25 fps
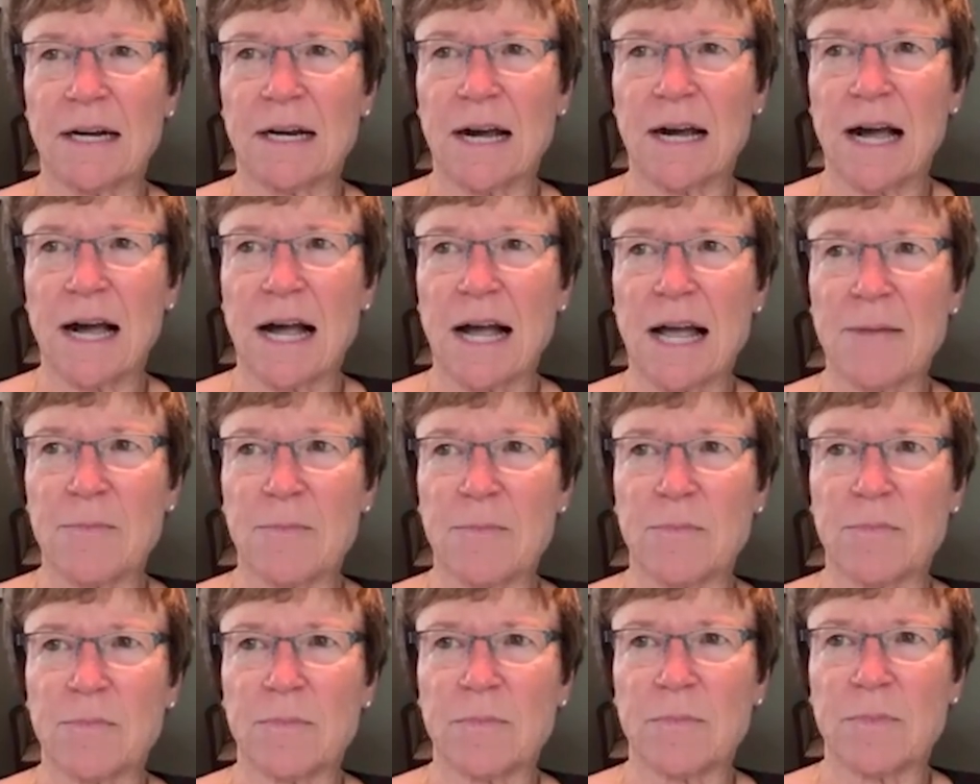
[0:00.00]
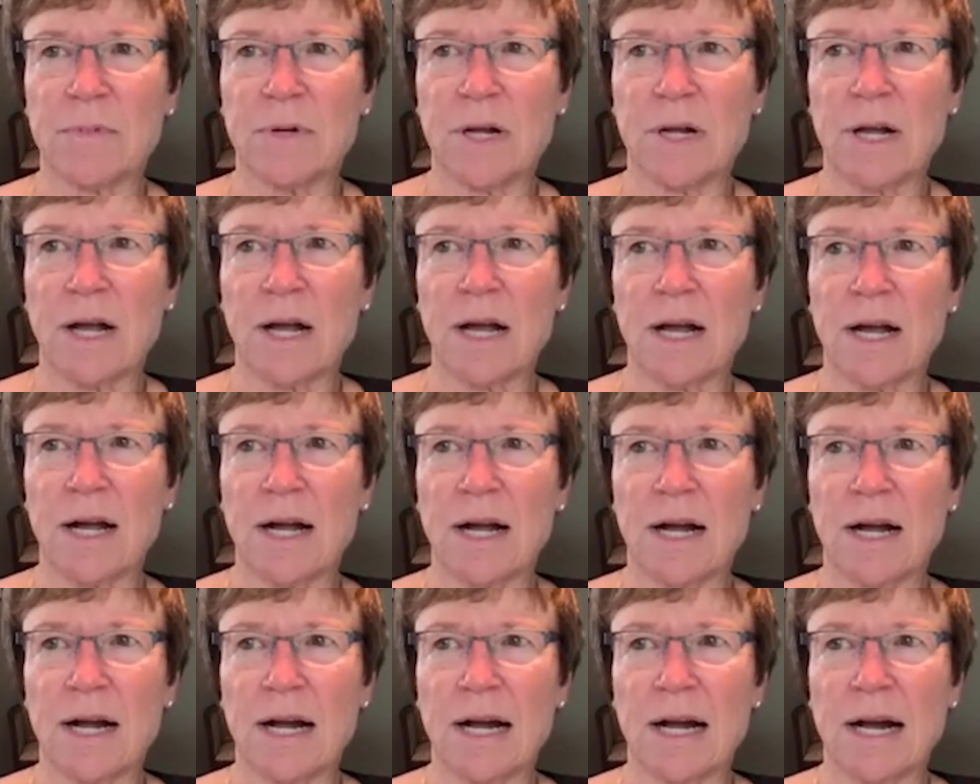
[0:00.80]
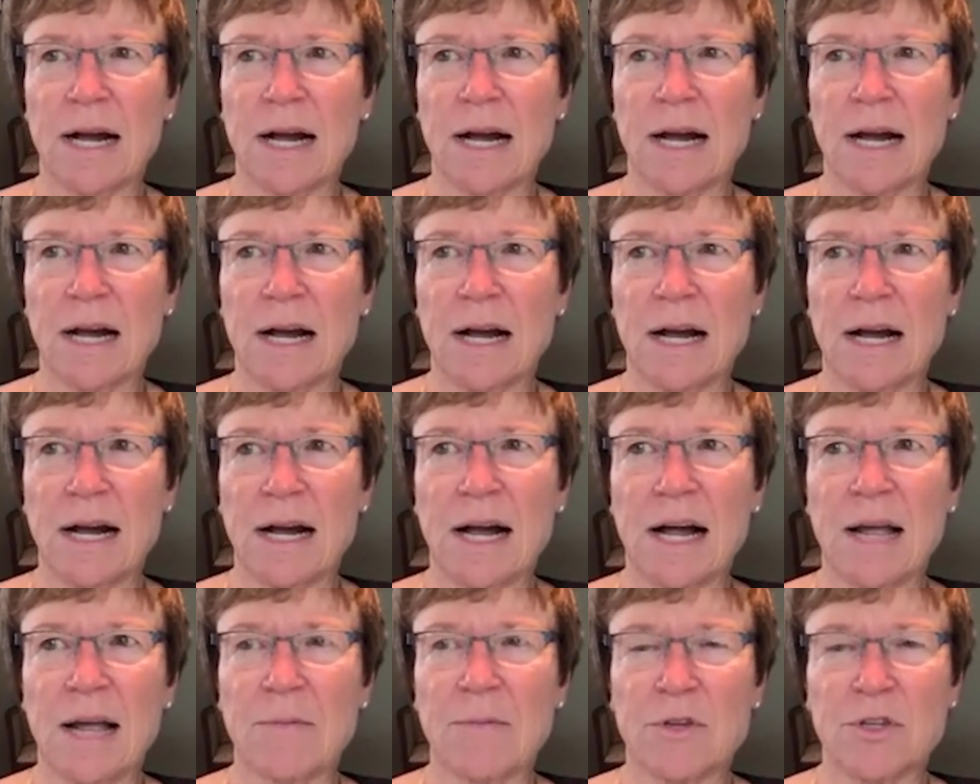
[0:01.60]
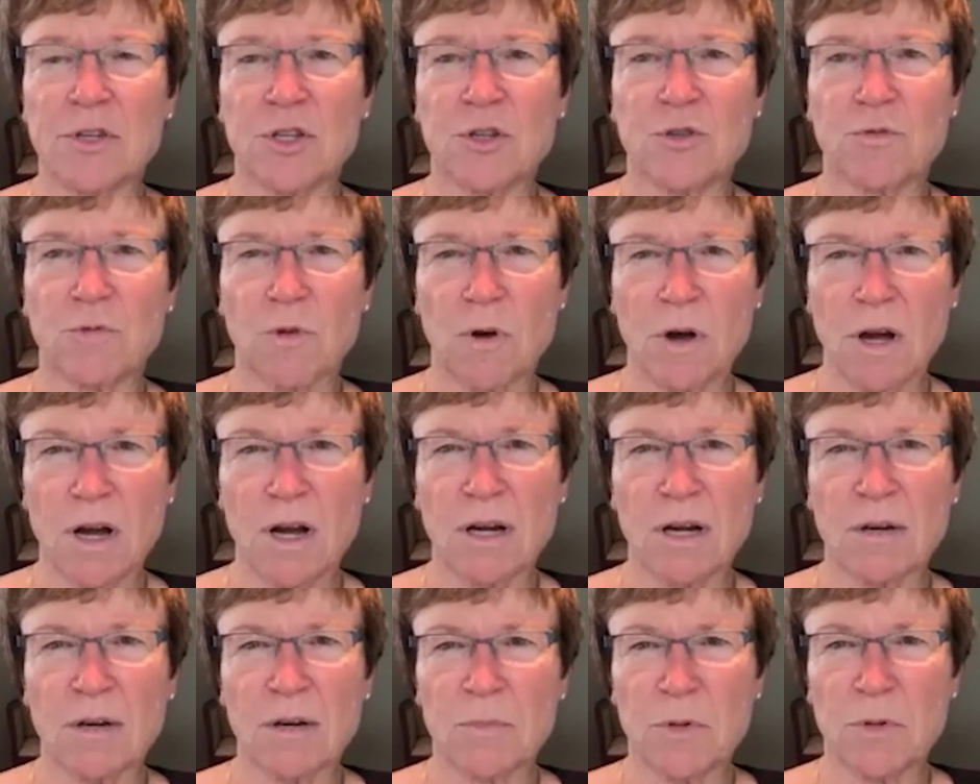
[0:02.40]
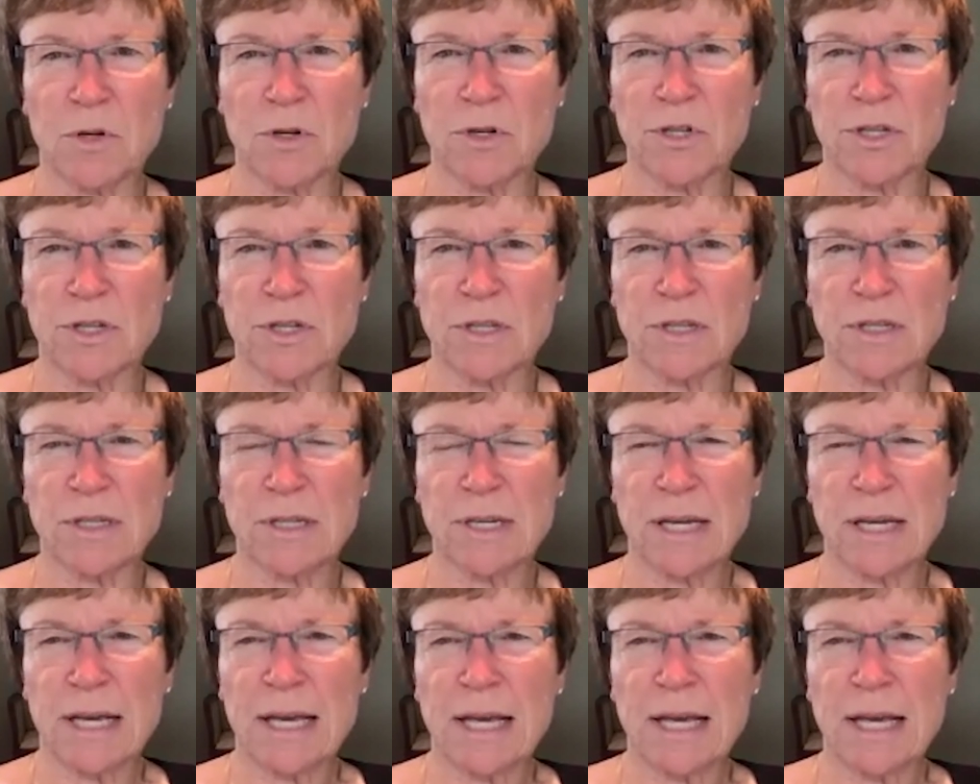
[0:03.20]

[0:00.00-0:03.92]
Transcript: I'm a strong person.